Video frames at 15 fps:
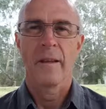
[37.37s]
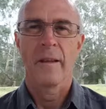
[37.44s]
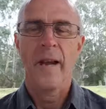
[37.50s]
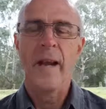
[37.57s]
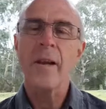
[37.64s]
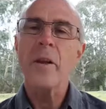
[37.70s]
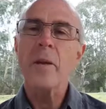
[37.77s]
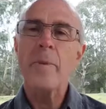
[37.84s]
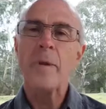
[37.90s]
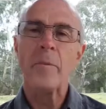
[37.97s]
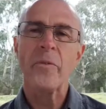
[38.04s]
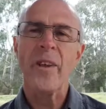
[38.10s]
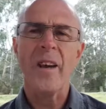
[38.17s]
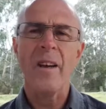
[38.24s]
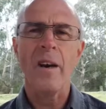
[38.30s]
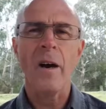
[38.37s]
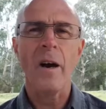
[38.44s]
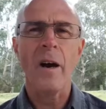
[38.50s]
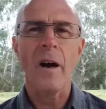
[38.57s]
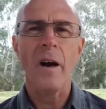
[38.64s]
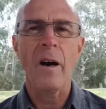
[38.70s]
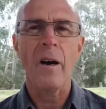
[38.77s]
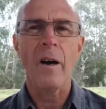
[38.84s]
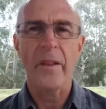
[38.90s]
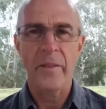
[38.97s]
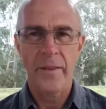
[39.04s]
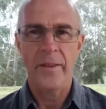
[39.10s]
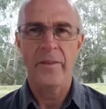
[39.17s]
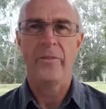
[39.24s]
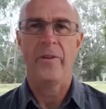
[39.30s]
And a lot of people say, oh, I
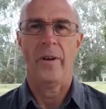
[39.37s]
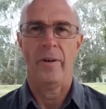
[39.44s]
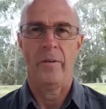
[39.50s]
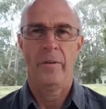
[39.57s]
think so.